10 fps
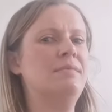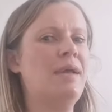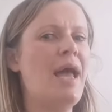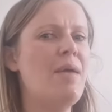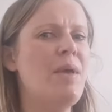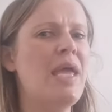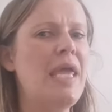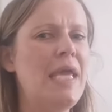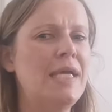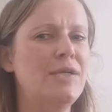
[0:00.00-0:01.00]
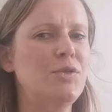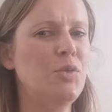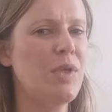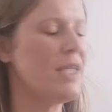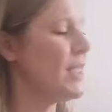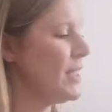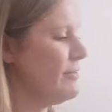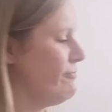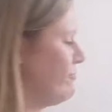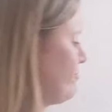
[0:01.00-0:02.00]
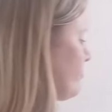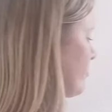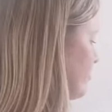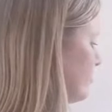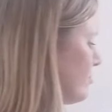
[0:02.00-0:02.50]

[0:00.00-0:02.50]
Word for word: Hiya, Becky. Don't know what that says.